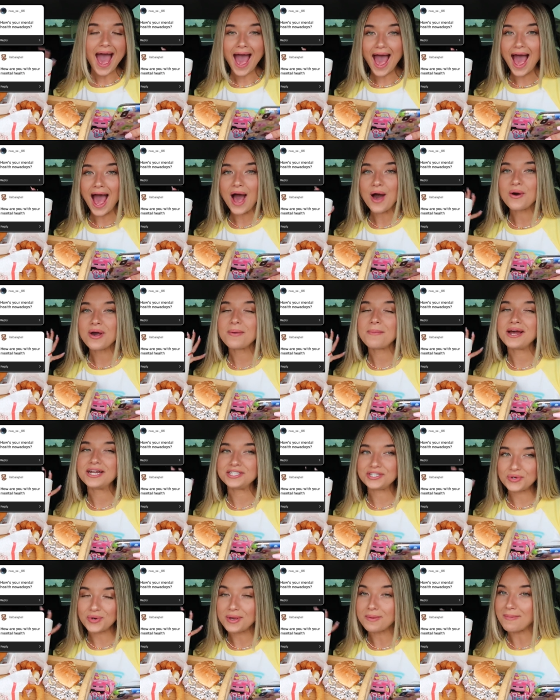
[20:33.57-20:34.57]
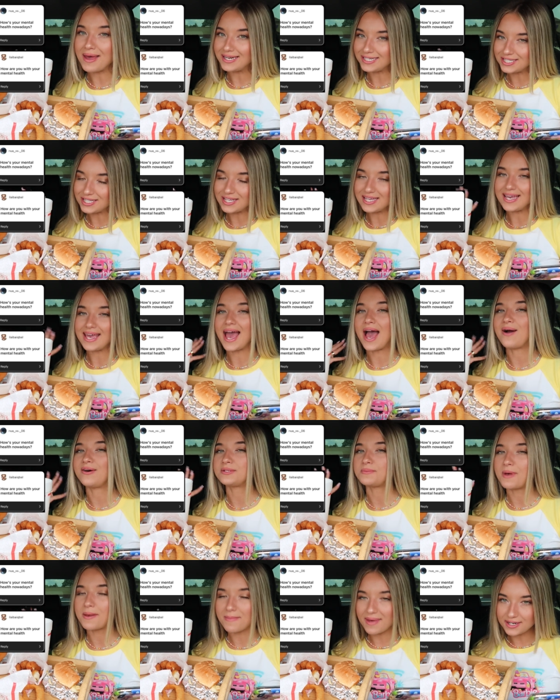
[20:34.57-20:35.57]
How am I doing mentally? How
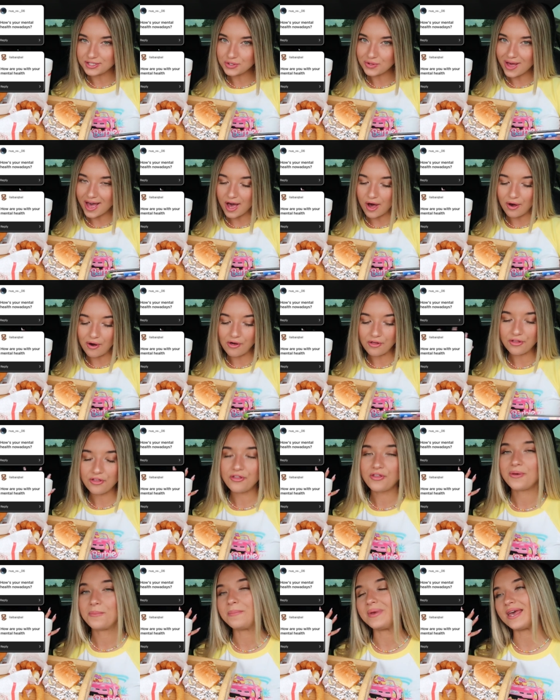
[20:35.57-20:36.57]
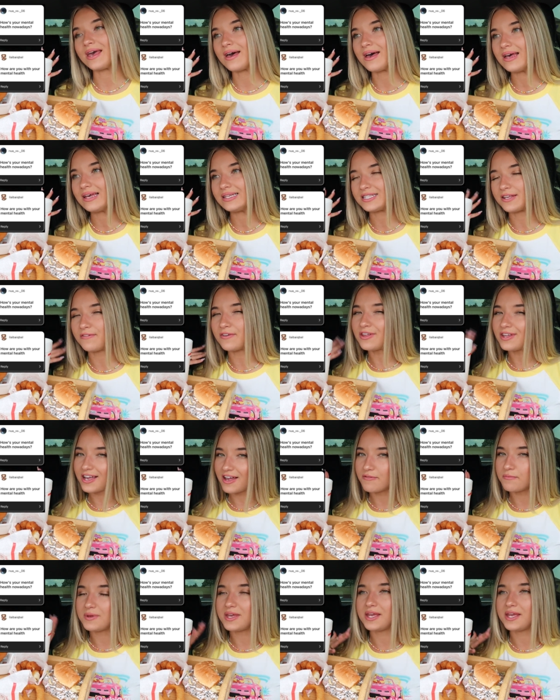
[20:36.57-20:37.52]
is my mental health? Because I feel like I've